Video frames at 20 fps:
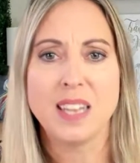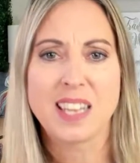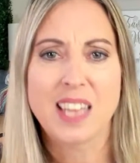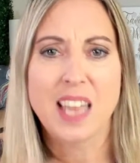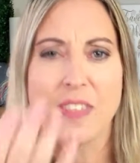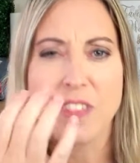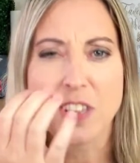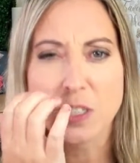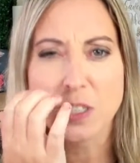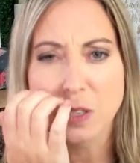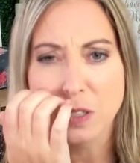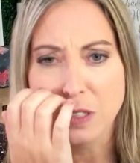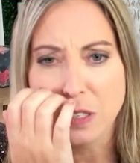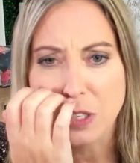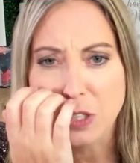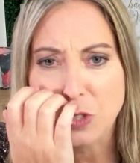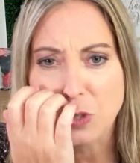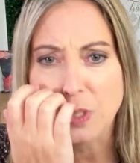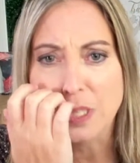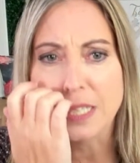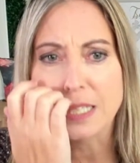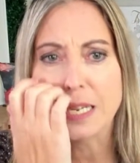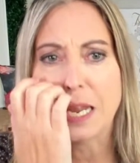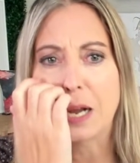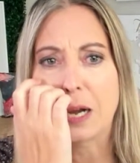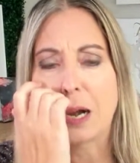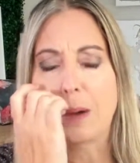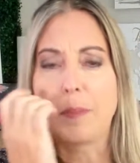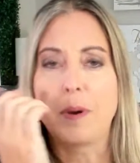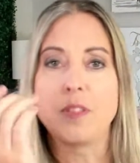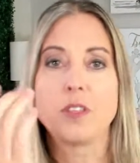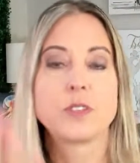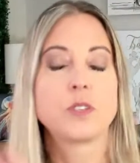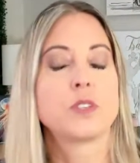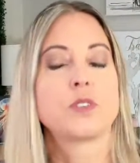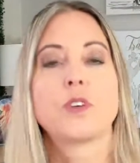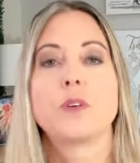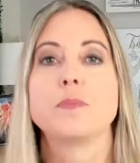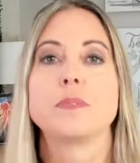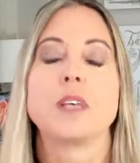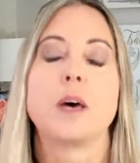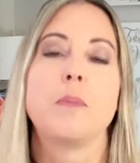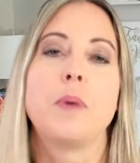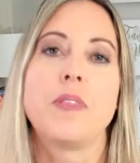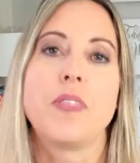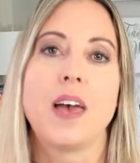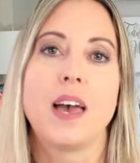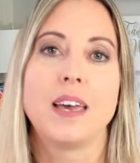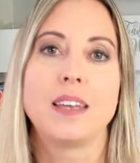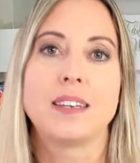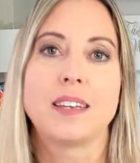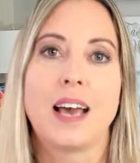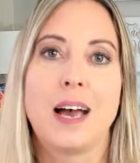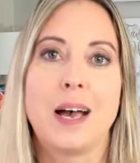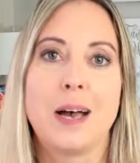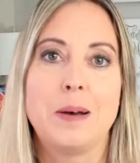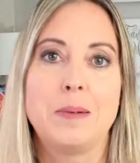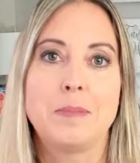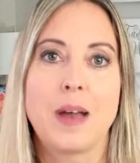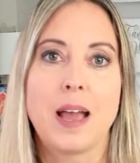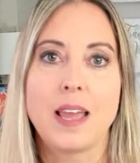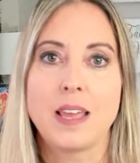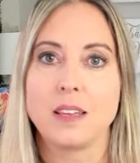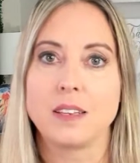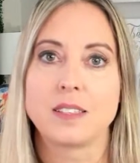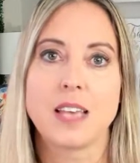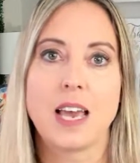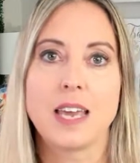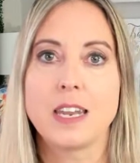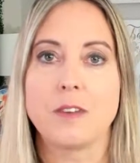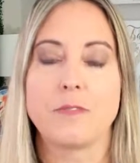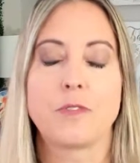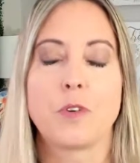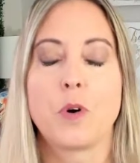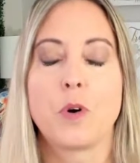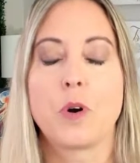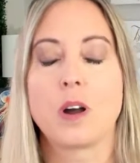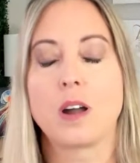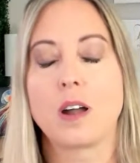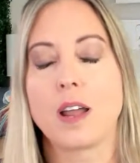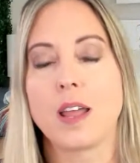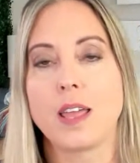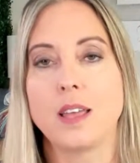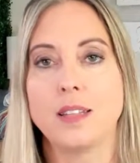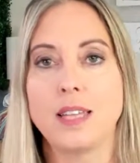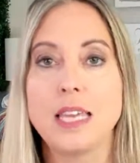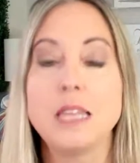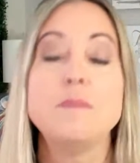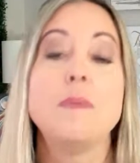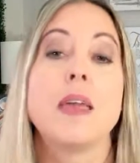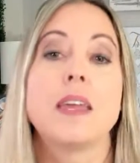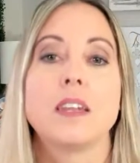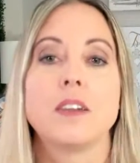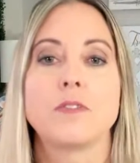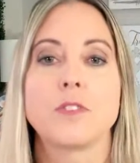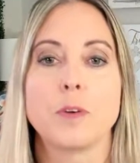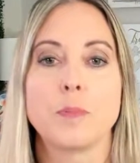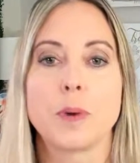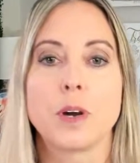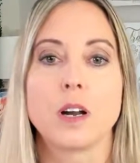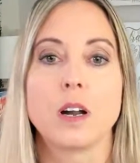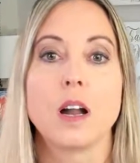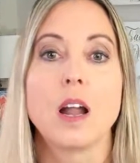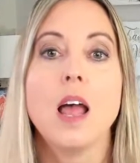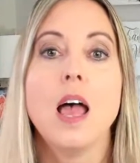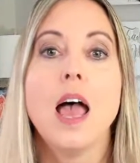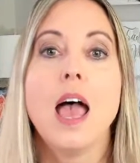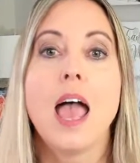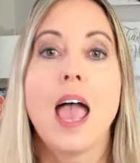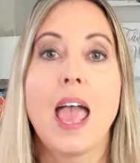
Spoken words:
And again, this one looks really terrible. This is from someone that I signed up for a lead magnet from her.